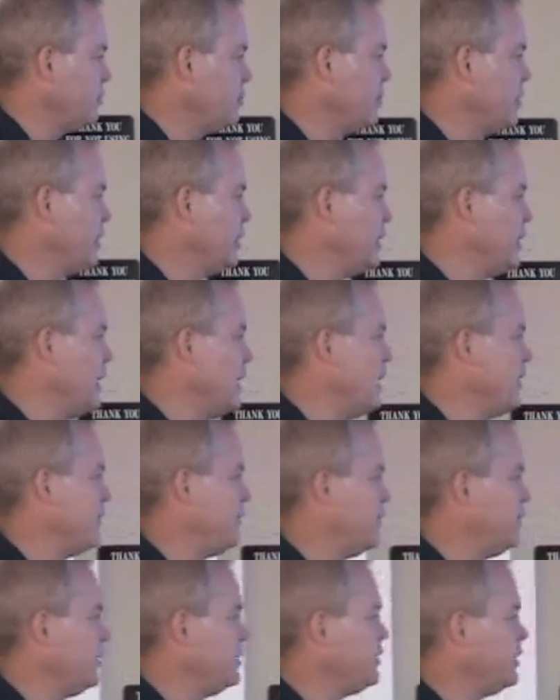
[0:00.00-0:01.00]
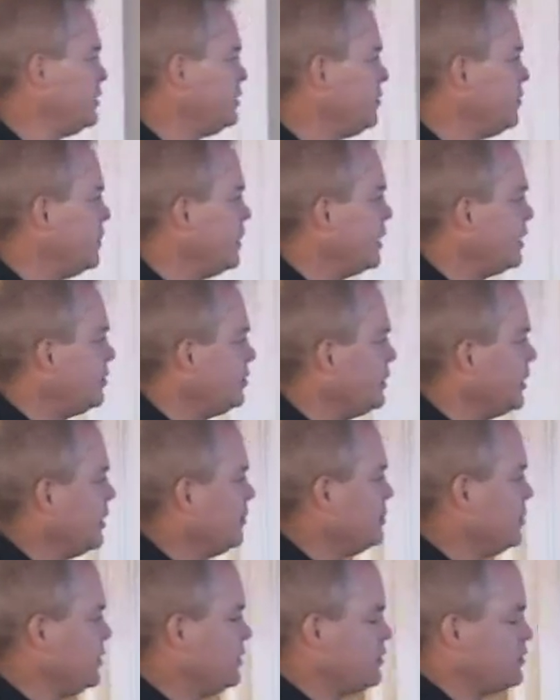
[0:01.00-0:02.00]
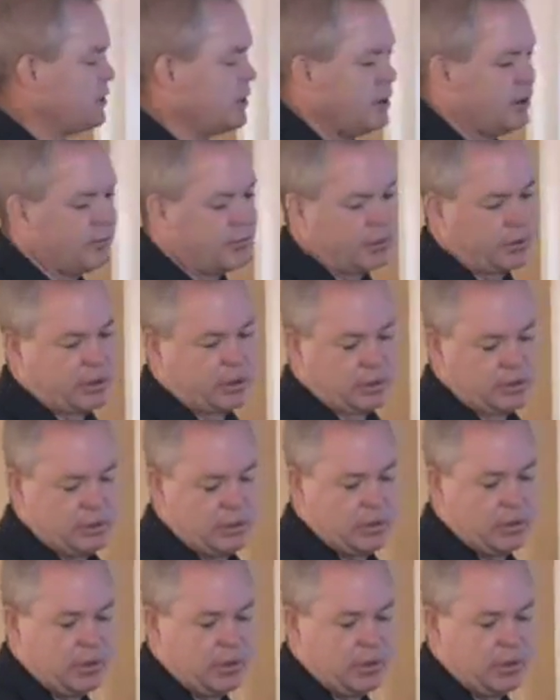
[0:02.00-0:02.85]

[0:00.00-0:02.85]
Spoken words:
pretty confident that the body will not be discovered, and